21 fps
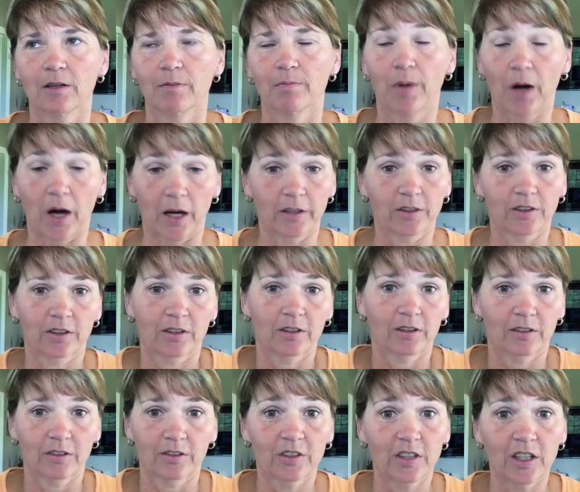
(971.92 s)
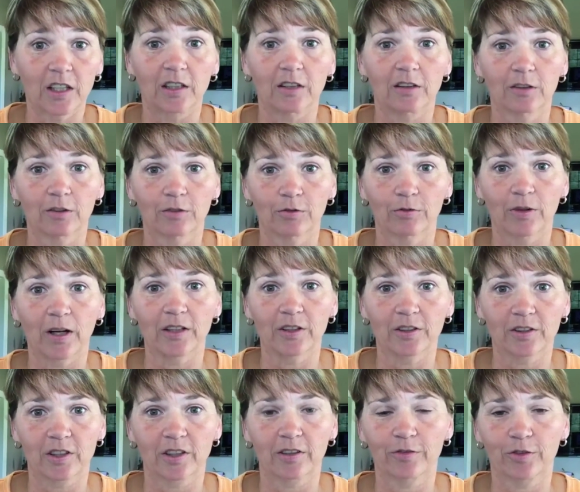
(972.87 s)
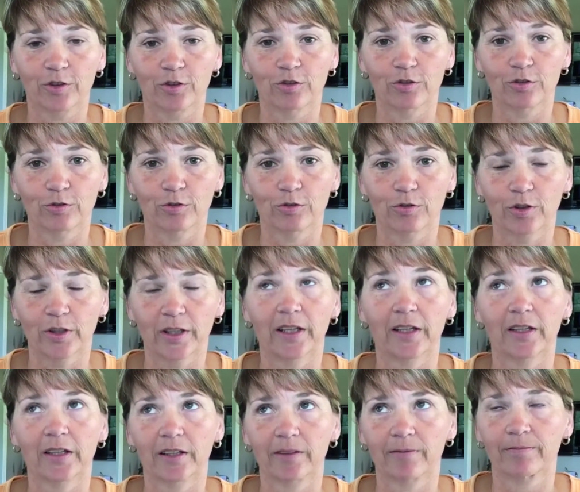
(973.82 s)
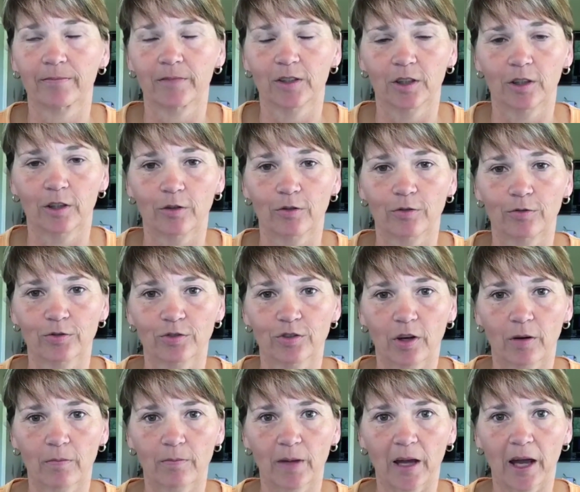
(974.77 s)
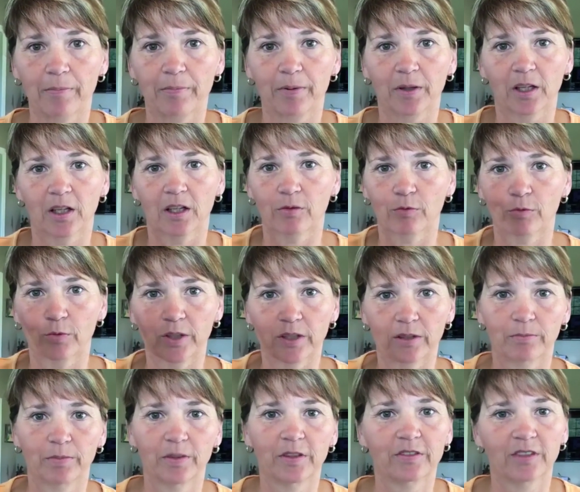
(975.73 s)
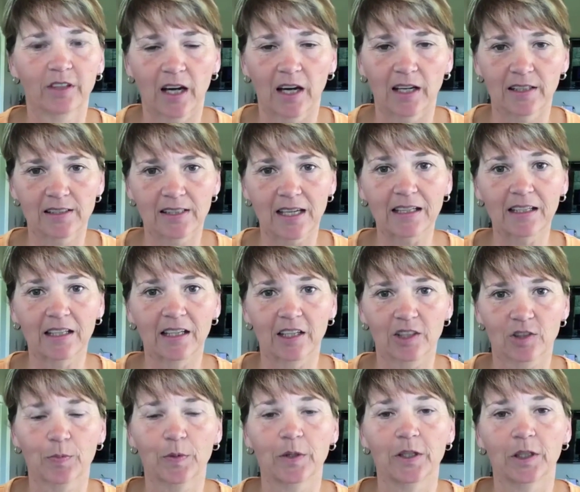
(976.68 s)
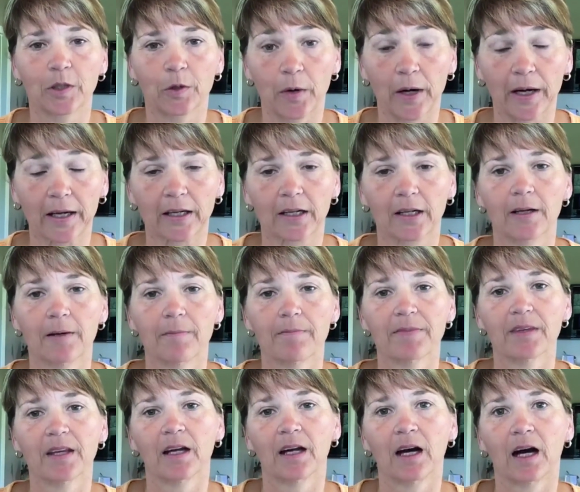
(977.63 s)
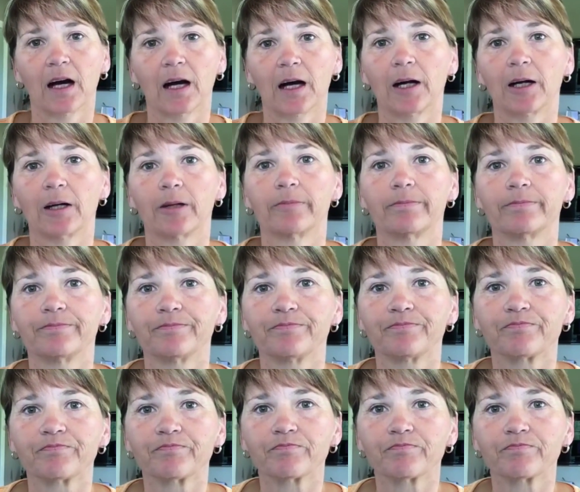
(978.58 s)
But still, relative to creating, some epic written piece of content, it's pretty quick. Now,